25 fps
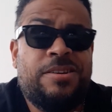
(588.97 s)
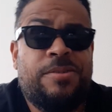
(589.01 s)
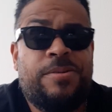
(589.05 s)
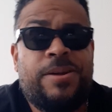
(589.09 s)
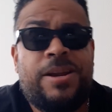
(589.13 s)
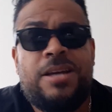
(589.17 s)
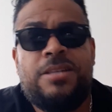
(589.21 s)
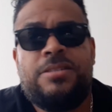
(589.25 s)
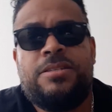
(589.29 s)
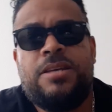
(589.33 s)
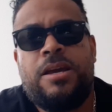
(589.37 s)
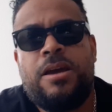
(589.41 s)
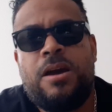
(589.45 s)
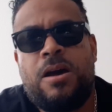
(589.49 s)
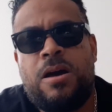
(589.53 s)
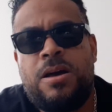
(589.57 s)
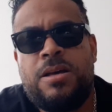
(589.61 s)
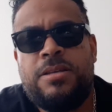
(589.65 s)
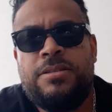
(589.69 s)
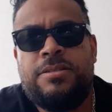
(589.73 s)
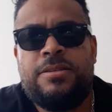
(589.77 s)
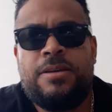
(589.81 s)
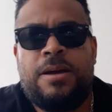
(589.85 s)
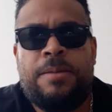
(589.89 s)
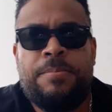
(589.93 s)
And when I say
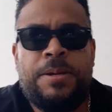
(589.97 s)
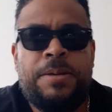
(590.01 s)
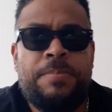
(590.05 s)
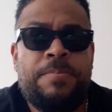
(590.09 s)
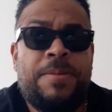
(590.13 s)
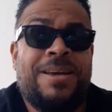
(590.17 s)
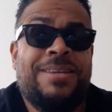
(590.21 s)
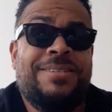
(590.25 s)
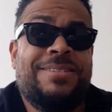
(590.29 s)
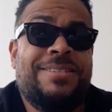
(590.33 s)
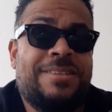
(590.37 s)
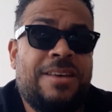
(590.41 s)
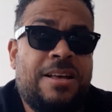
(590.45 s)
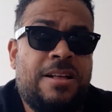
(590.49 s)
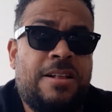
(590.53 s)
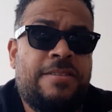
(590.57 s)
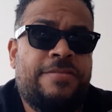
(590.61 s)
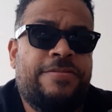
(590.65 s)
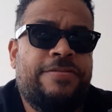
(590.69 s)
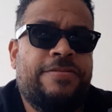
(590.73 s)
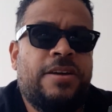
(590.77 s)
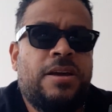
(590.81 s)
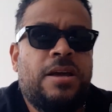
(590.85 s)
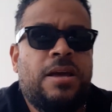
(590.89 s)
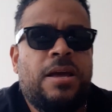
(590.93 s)
us, I mean
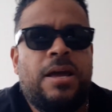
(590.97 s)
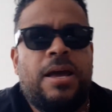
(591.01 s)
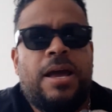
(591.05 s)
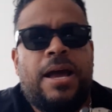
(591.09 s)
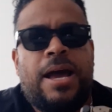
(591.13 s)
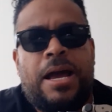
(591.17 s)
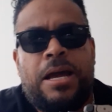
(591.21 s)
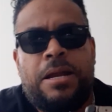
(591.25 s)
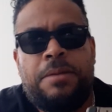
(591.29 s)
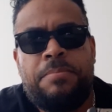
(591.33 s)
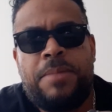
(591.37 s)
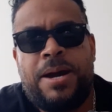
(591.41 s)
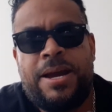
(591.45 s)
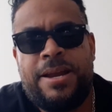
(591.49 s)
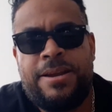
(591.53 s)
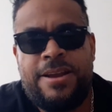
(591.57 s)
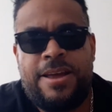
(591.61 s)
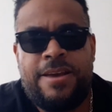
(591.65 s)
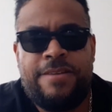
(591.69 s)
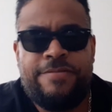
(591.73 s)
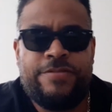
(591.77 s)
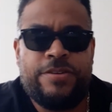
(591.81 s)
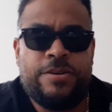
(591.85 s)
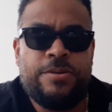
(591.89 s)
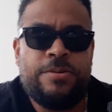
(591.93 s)
myself and my
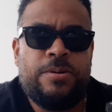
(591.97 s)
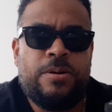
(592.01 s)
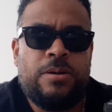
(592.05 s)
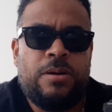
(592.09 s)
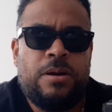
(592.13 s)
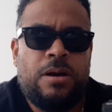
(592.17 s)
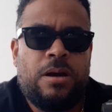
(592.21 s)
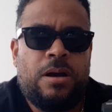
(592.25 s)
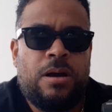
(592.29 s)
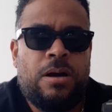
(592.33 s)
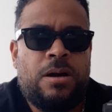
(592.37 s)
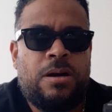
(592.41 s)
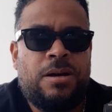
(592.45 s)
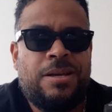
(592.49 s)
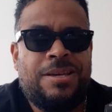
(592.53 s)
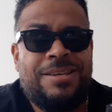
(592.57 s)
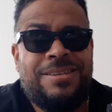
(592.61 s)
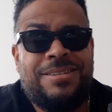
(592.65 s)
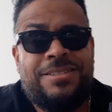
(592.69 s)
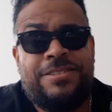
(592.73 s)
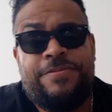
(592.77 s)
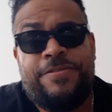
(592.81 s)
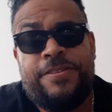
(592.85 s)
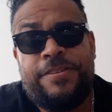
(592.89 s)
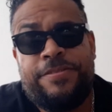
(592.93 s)
nephew.
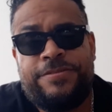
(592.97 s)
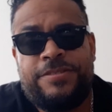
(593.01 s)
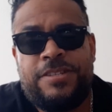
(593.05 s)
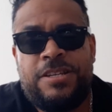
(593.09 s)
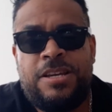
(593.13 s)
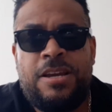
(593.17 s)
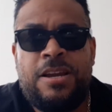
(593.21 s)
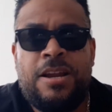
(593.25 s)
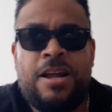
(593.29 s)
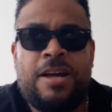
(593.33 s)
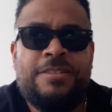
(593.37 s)
He's 15.